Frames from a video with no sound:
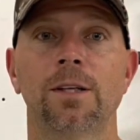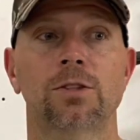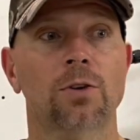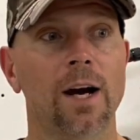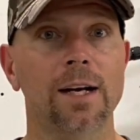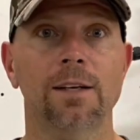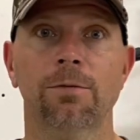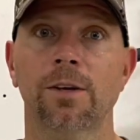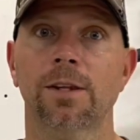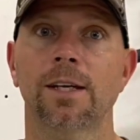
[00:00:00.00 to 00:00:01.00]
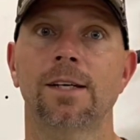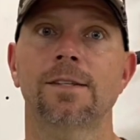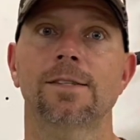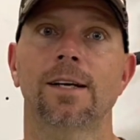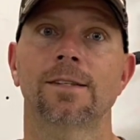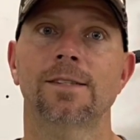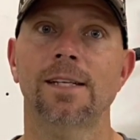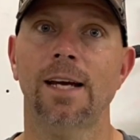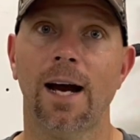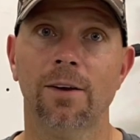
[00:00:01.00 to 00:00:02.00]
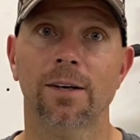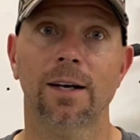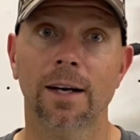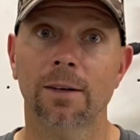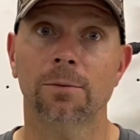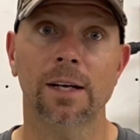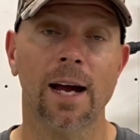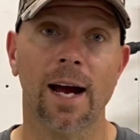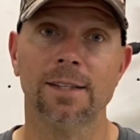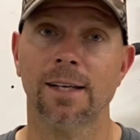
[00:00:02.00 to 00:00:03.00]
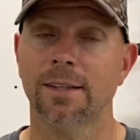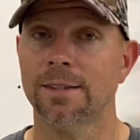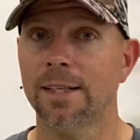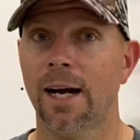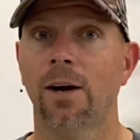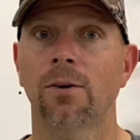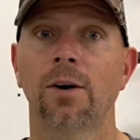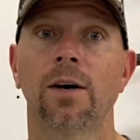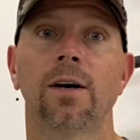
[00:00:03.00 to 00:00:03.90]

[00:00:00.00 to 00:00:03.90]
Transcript: to try different things and see how it reacts, see how